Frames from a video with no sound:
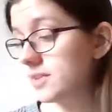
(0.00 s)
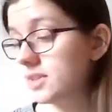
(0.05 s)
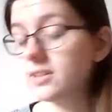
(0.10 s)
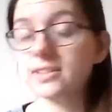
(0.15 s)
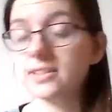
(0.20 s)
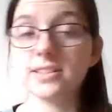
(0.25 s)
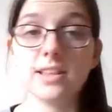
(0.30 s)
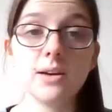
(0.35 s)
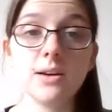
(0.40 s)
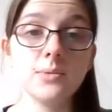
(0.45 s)

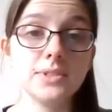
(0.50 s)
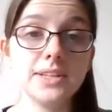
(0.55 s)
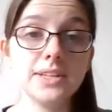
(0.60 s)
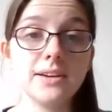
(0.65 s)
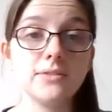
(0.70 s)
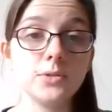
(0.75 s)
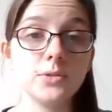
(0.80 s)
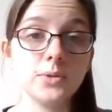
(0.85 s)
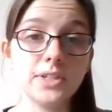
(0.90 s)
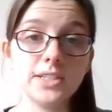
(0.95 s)
So that was
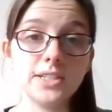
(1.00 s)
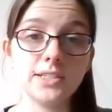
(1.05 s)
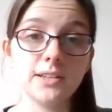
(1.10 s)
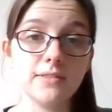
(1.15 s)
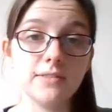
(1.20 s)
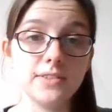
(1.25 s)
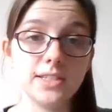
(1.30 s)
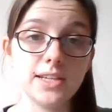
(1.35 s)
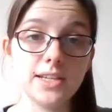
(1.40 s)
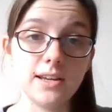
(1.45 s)
that for
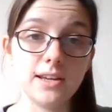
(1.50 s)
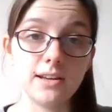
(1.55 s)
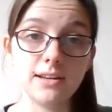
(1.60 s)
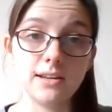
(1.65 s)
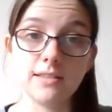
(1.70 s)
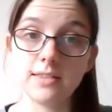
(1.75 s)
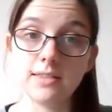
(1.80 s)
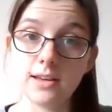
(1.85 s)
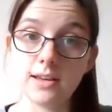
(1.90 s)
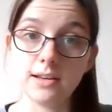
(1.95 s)
2017,
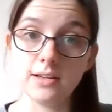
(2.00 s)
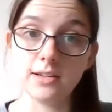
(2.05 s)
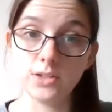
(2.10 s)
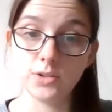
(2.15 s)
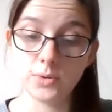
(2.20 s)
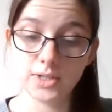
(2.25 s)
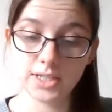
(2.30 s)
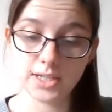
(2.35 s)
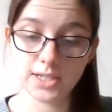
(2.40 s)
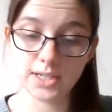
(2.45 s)
and then
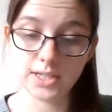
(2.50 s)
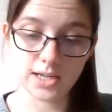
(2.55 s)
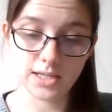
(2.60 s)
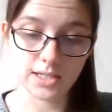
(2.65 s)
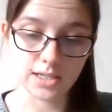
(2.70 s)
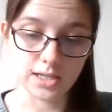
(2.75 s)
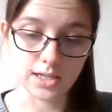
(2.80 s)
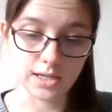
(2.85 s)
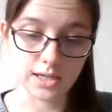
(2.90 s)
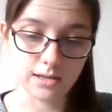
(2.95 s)

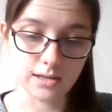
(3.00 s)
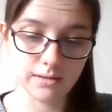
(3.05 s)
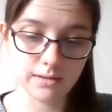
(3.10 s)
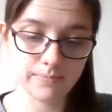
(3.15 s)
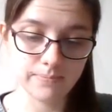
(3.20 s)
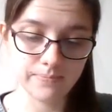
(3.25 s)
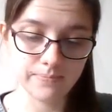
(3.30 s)
2018,